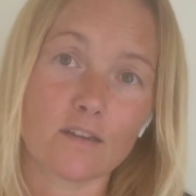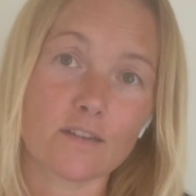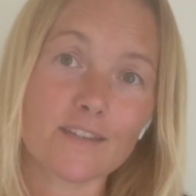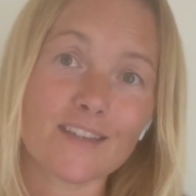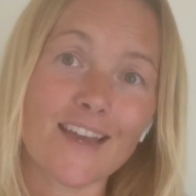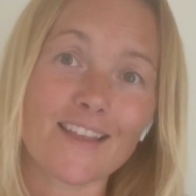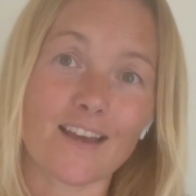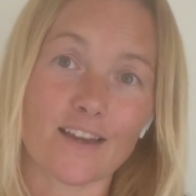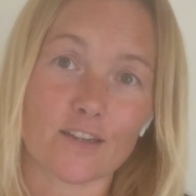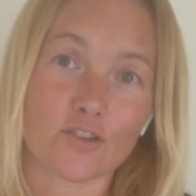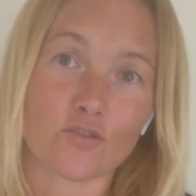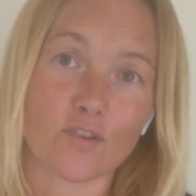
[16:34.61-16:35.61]
Do they
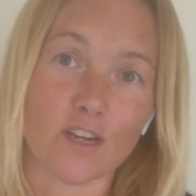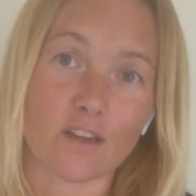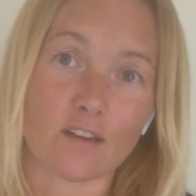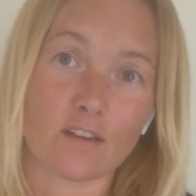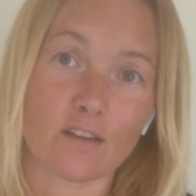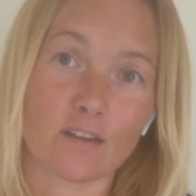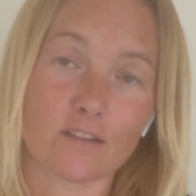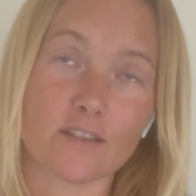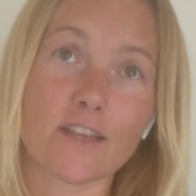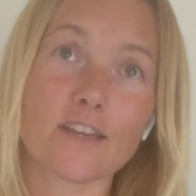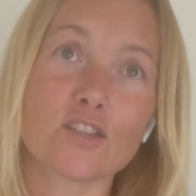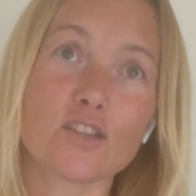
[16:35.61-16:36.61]
like a drink?
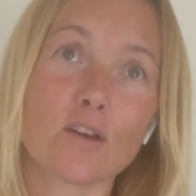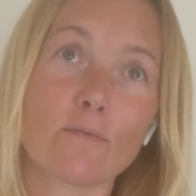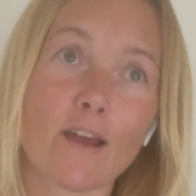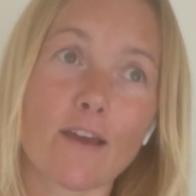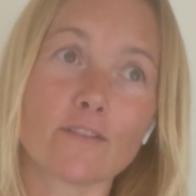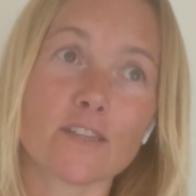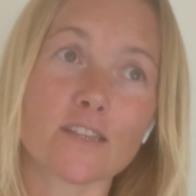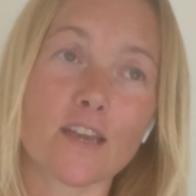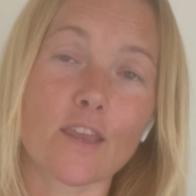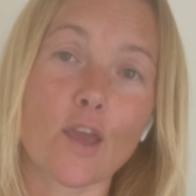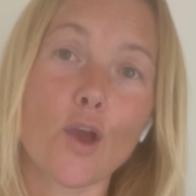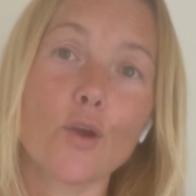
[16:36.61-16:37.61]
Do they turn around and
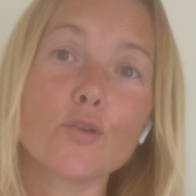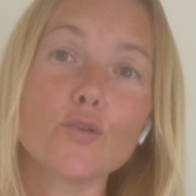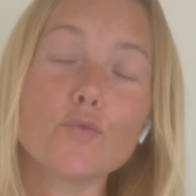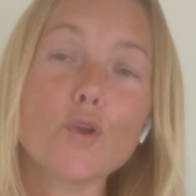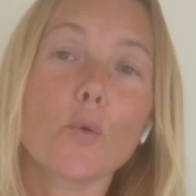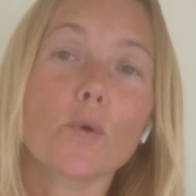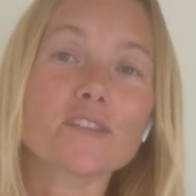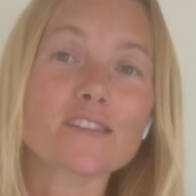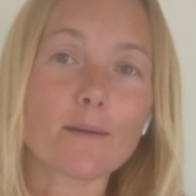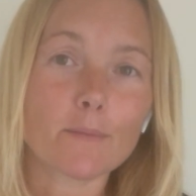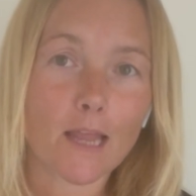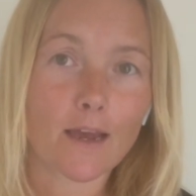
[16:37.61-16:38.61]
say, you know what
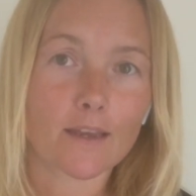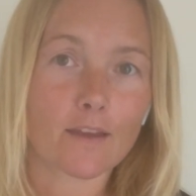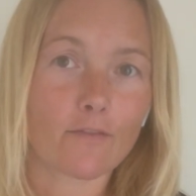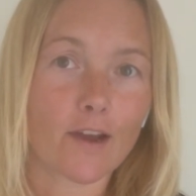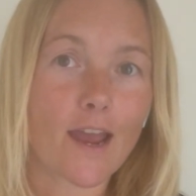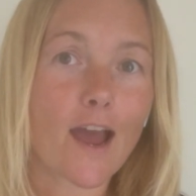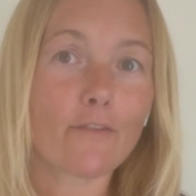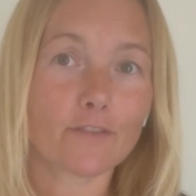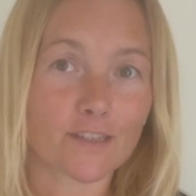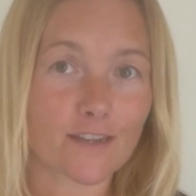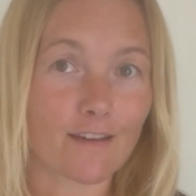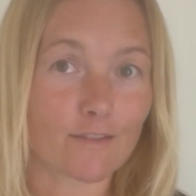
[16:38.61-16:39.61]
I'm like if I
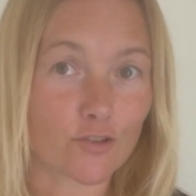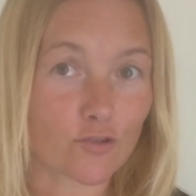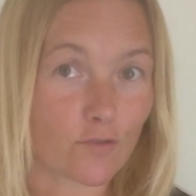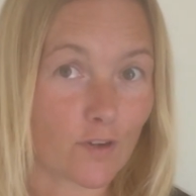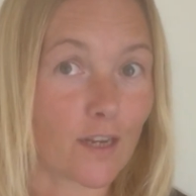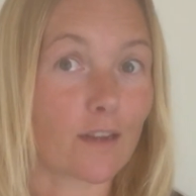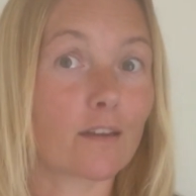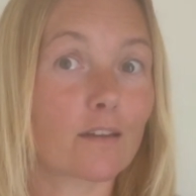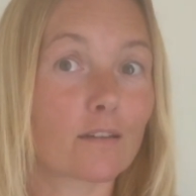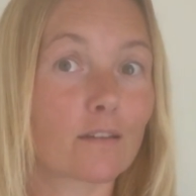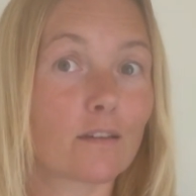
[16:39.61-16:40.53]
haven't had a drink?